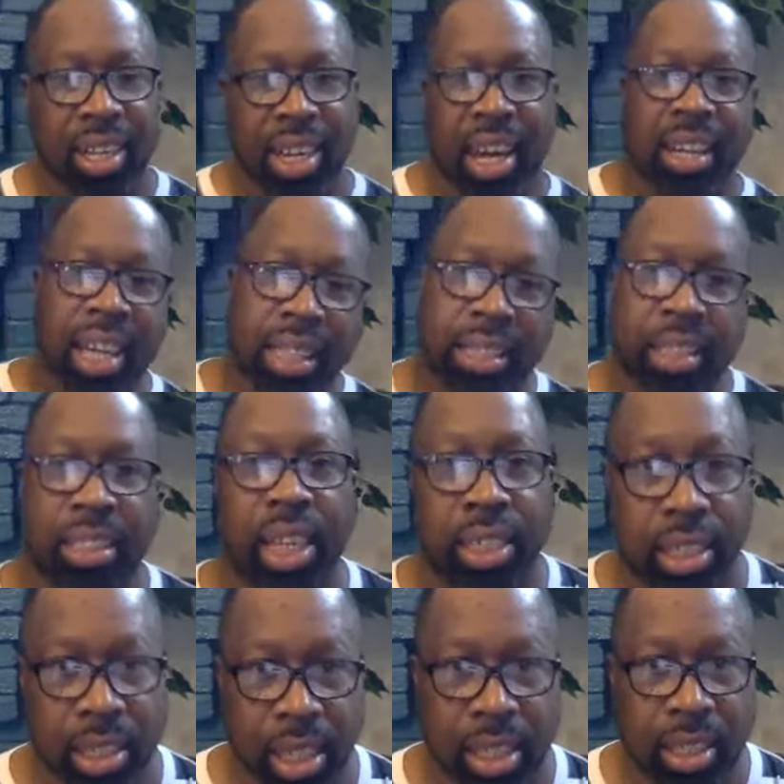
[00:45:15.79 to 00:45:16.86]
Now that's
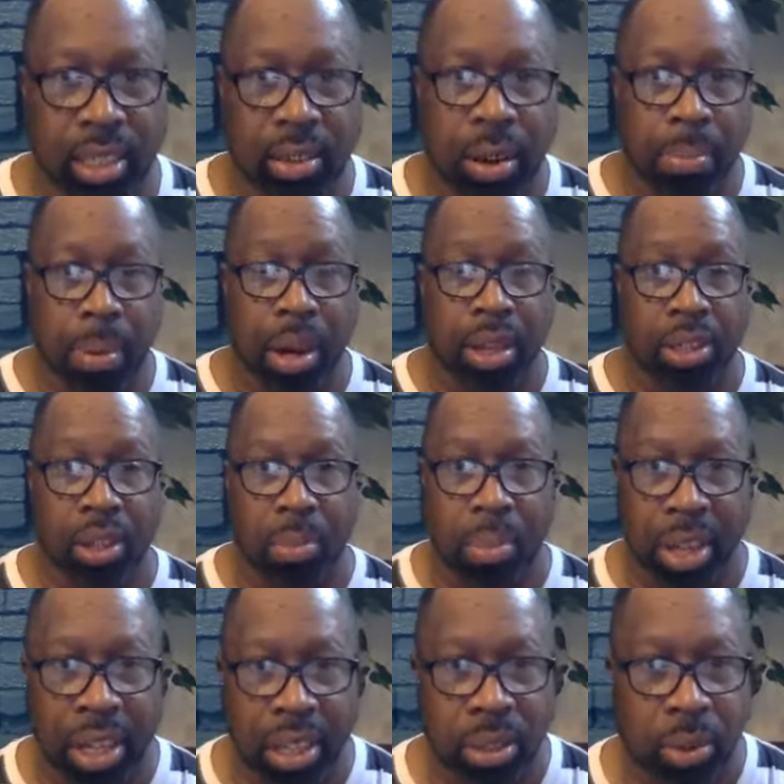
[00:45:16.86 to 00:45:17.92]
that's that's the great part of the story,
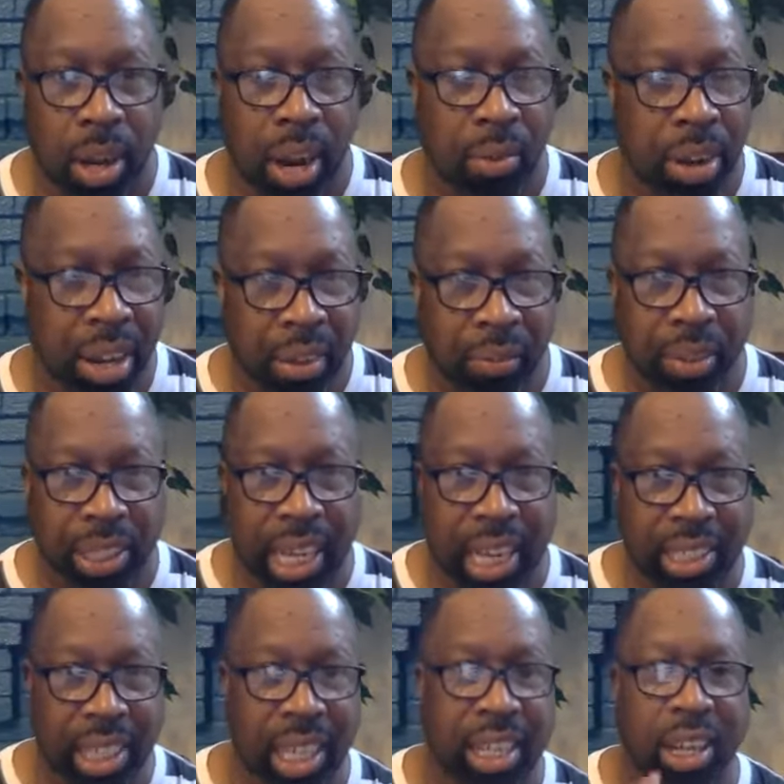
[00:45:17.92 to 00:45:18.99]
but here's what I want to
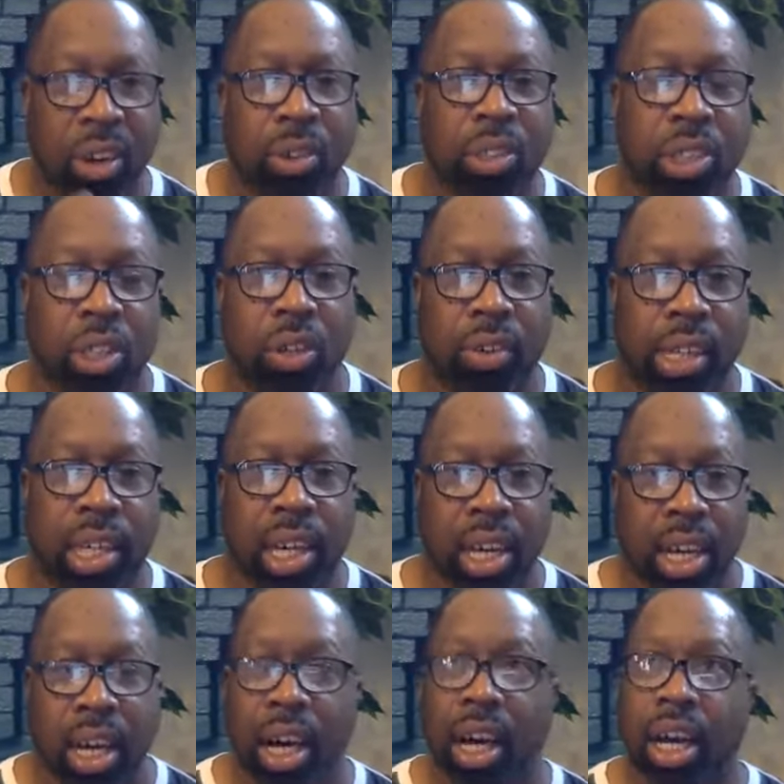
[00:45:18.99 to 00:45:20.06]
emphasize in the whole story.
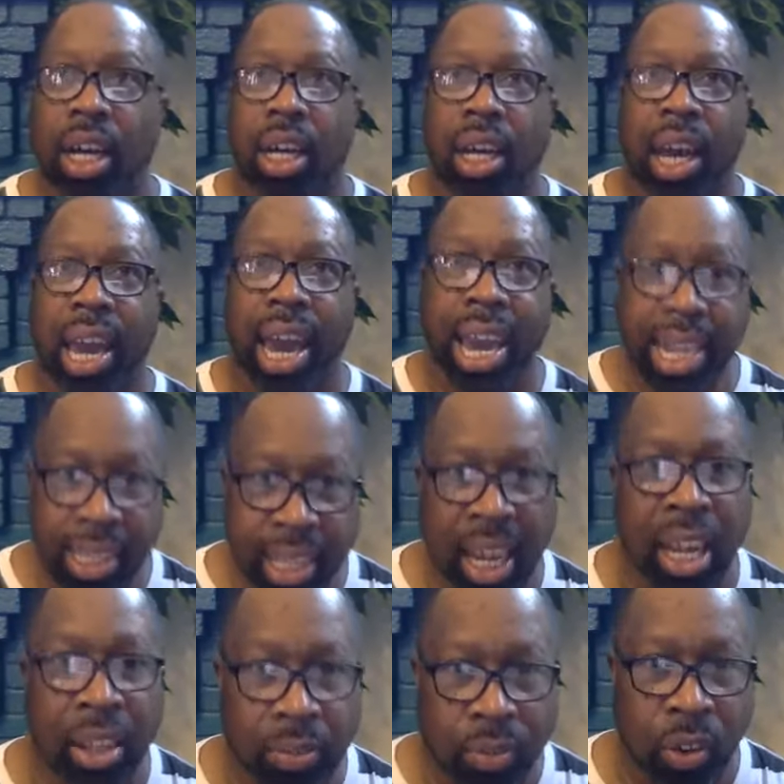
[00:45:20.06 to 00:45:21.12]
Uh,
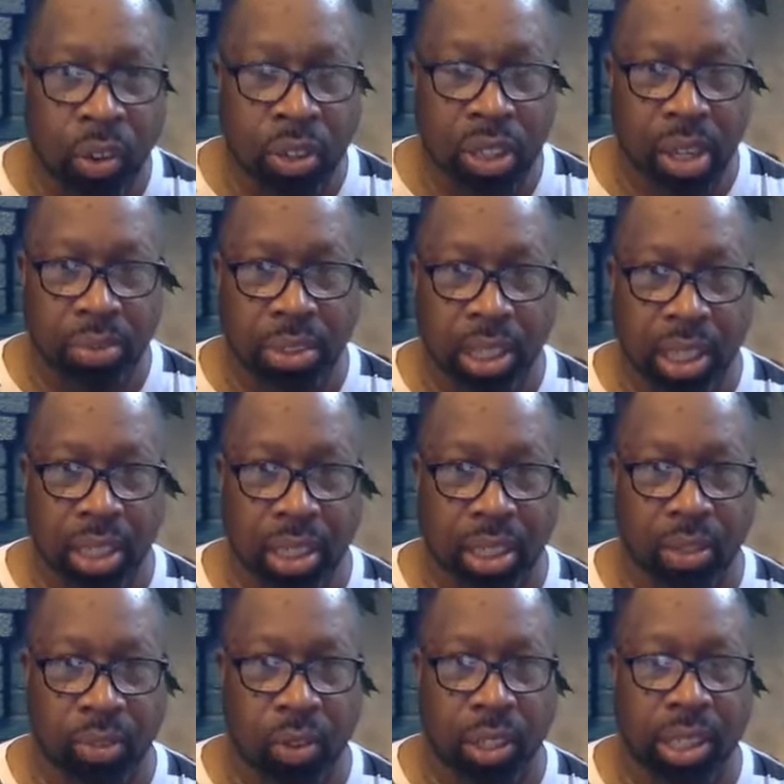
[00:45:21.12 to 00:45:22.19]
18th verse of
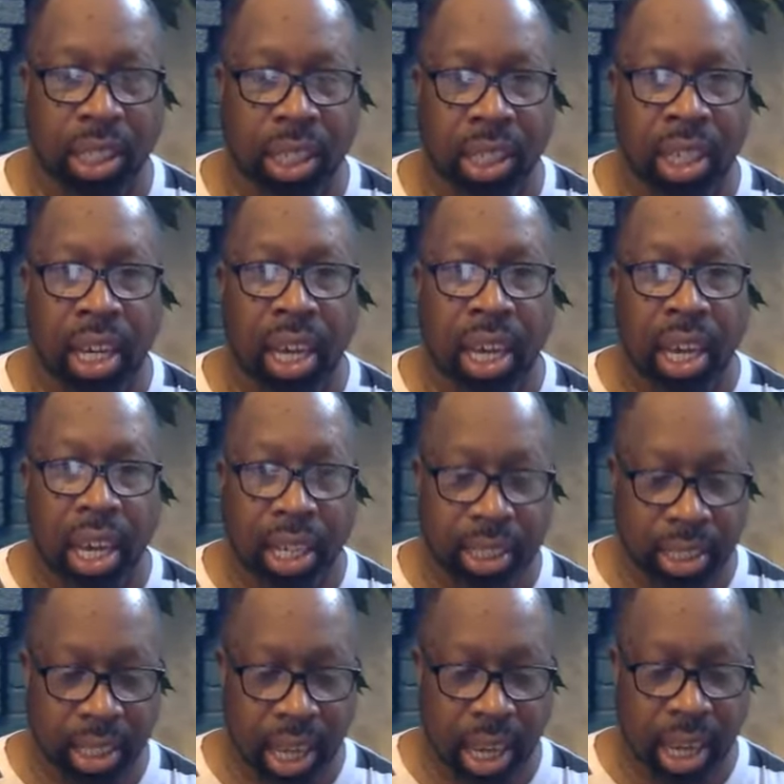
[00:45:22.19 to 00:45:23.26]
Genesis 14, it
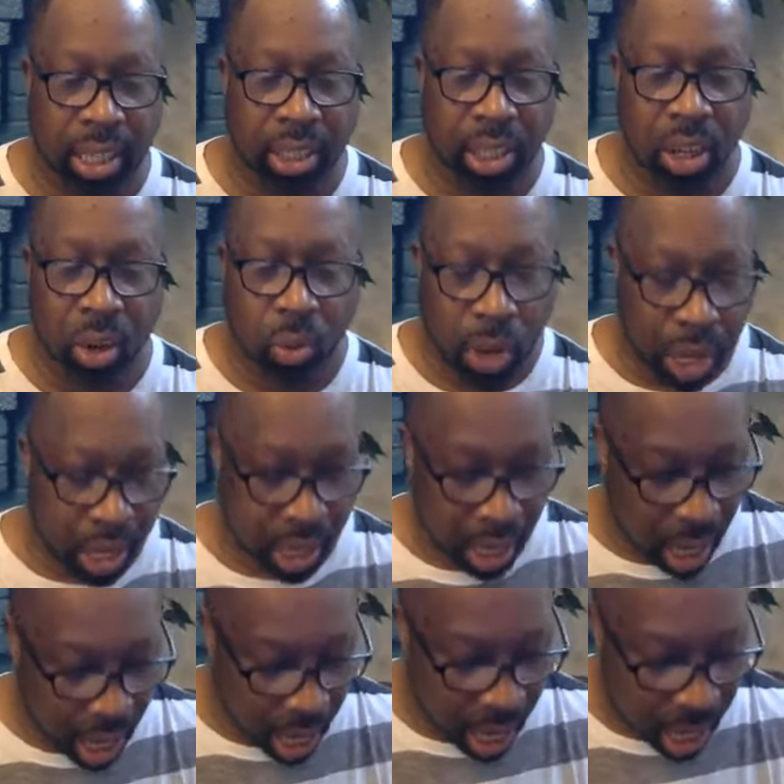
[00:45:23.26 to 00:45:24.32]
says when
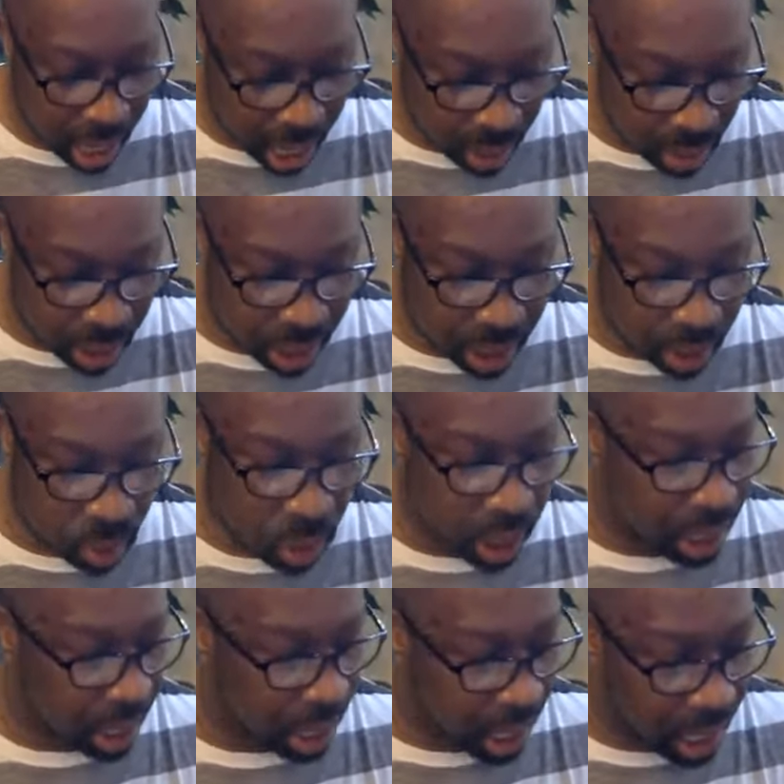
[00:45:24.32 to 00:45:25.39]
uh, when
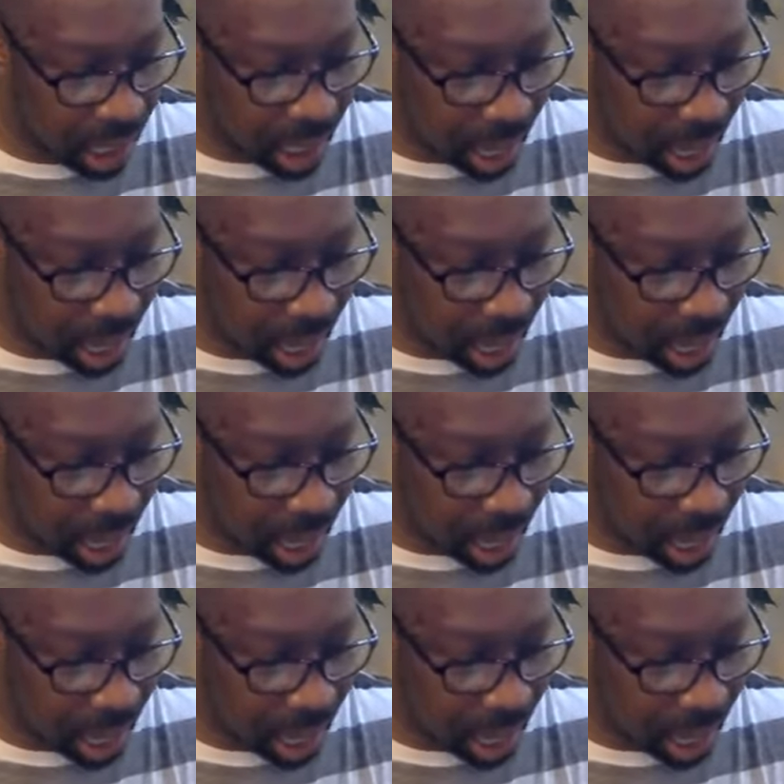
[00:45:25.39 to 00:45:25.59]
when uh,